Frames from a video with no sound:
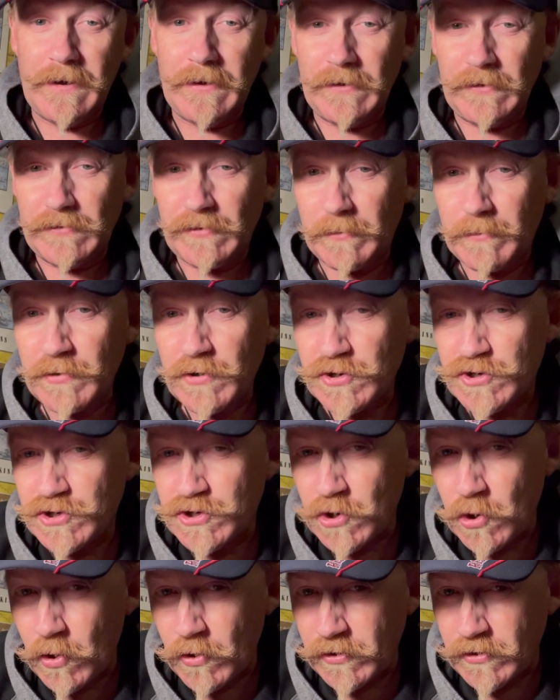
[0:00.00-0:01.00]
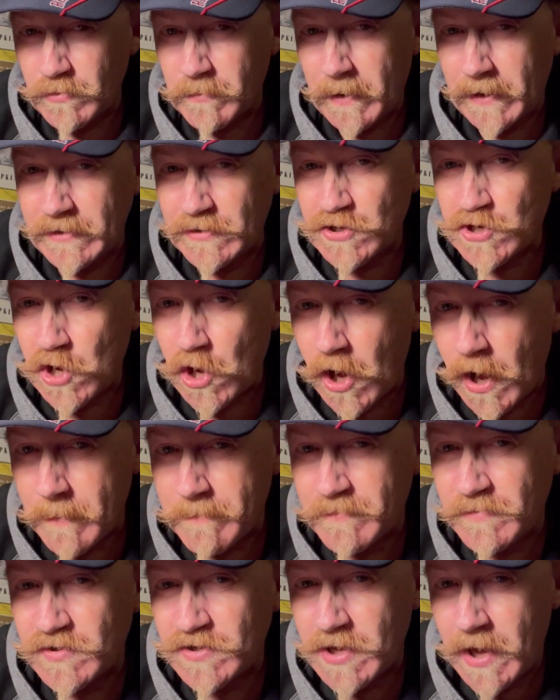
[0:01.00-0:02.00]
So I'm going to show you my
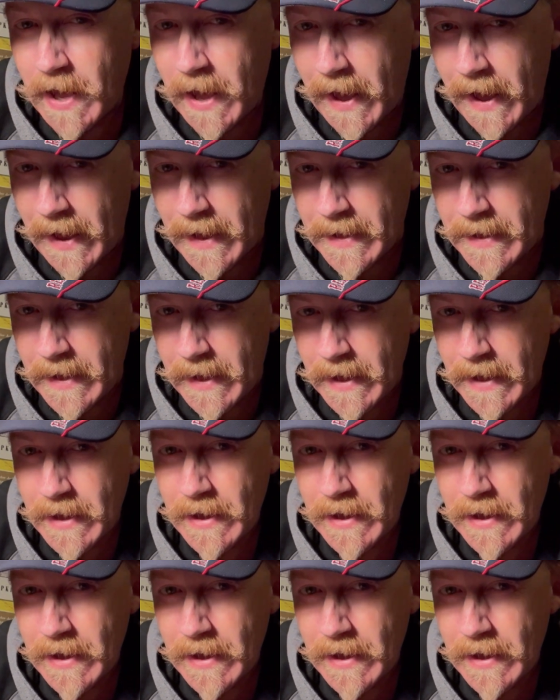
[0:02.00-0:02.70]
top 10